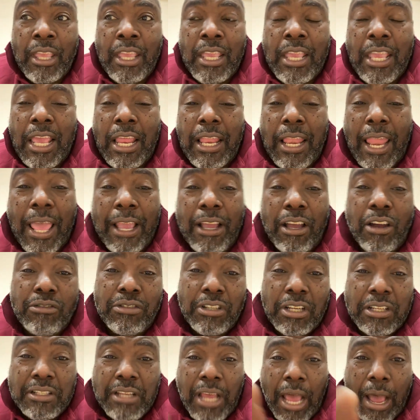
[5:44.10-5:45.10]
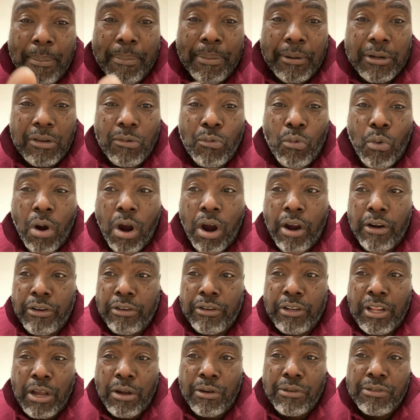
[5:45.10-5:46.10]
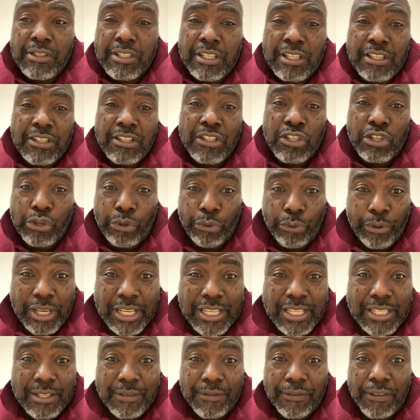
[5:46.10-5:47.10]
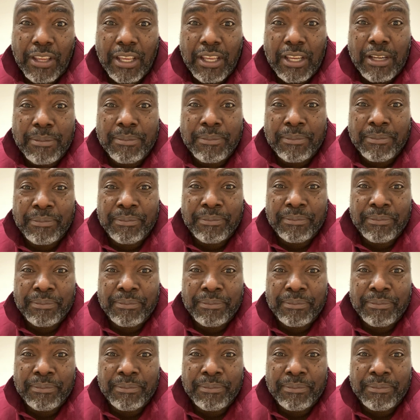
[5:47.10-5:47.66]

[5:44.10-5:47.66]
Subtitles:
And like on the top of the water there was this grease film